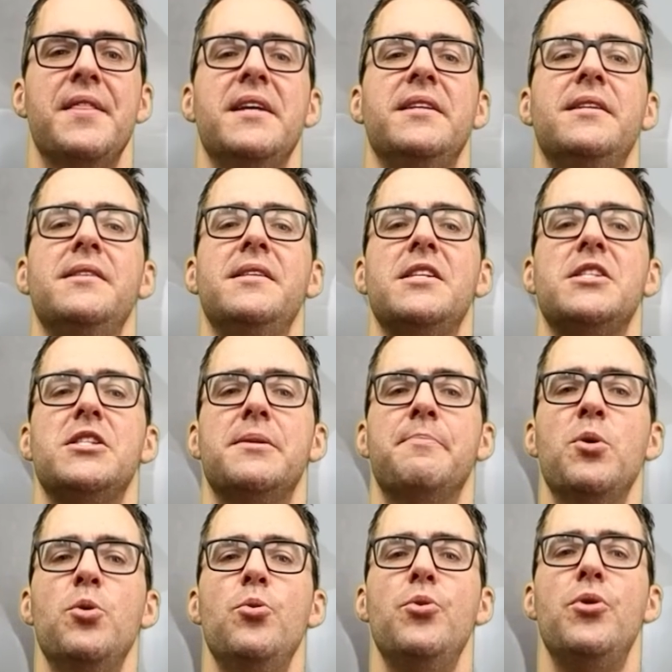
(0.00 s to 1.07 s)
This is a
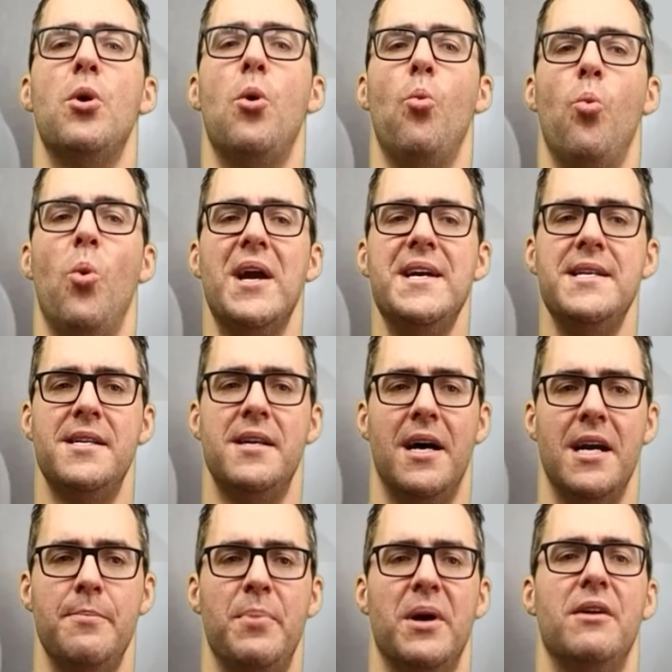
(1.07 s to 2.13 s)
smooth, white
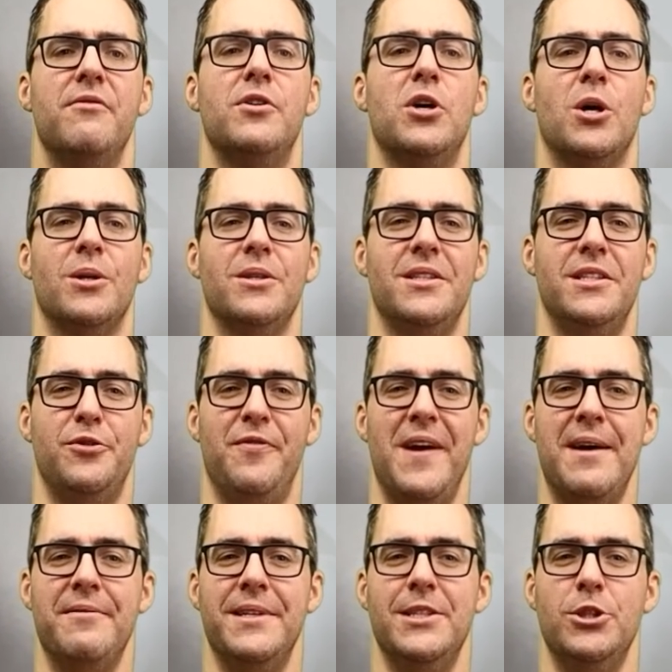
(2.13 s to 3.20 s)
type of cartilage
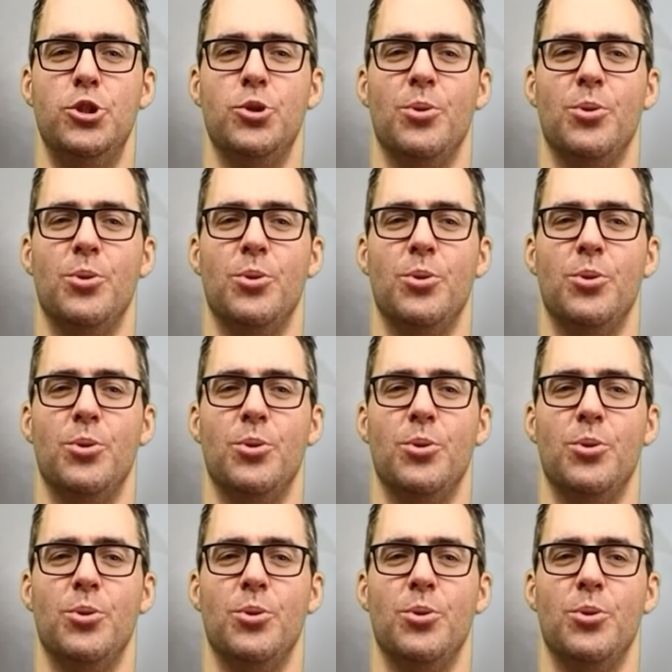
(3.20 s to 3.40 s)
found in